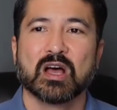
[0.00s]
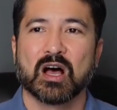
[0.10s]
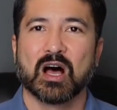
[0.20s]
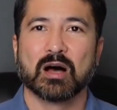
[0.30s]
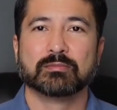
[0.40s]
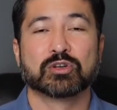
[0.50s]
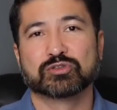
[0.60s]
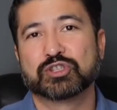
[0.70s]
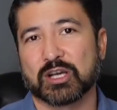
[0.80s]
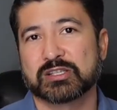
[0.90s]
You're
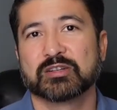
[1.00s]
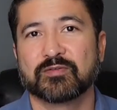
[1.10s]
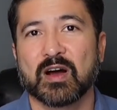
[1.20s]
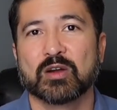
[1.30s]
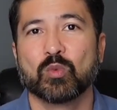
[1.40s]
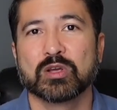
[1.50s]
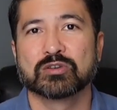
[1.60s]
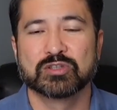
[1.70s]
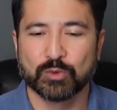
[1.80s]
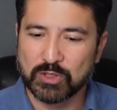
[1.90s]
justifying what you're
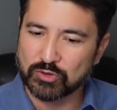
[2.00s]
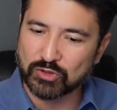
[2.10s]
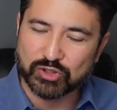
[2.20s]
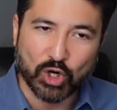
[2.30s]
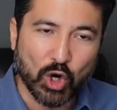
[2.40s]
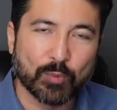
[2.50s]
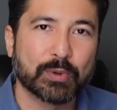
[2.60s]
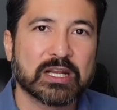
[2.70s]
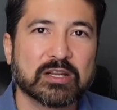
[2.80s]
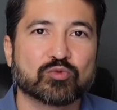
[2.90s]
doing, you're
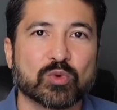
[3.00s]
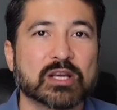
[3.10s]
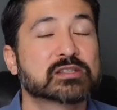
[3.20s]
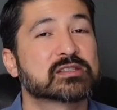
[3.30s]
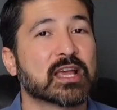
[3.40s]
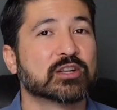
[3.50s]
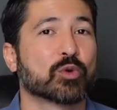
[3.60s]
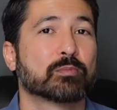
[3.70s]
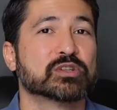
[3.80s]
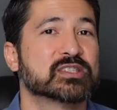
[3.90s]
interpreting risks, and you're
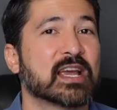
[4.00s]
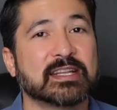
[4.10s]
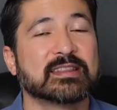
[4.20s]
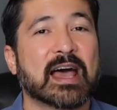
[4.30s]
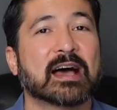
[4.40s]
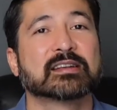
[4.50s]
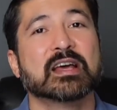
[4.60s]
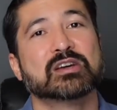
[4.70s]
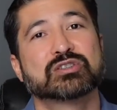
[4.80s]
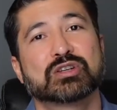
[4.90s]
representing that
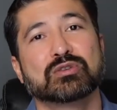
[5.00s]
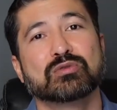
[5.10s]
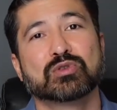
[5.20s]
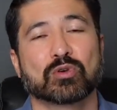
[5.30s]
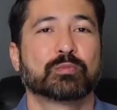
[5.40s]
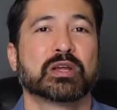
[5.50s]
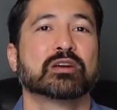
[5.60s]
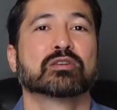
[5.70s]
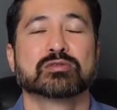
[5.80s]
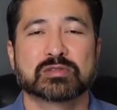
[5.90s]
to your
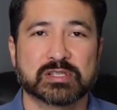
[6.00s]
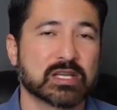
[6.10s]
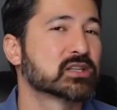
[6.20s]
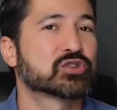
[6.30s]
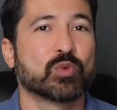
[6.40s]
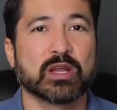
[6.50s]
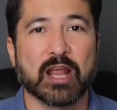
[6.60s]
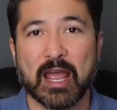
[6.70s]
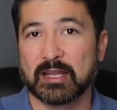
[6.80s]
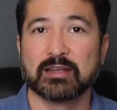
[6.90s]
peers, C-suite,
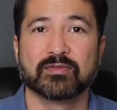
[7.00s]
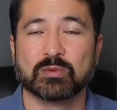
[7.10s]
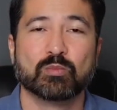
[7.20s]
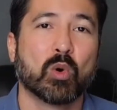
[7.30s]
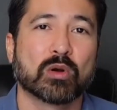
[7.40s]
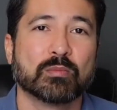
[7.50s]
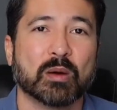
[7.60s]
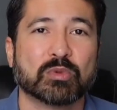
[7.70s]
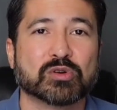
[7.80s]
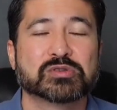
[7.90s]
and even board
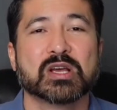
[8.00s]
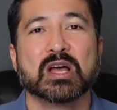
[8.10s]
members